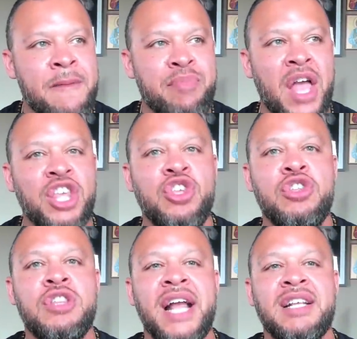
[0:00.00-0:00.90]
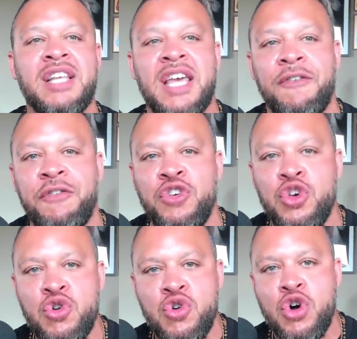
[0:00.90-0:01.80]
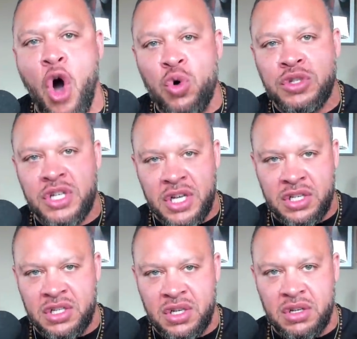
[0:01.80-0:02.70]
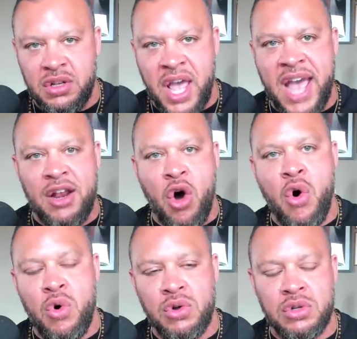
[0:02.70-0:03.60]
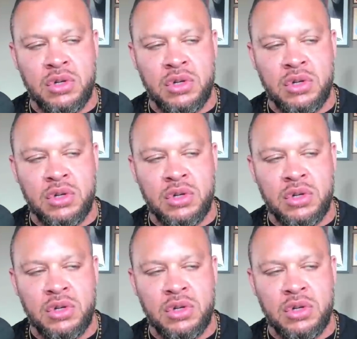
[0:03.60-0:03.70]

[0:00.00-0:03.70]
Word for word: That, that if you go to this N O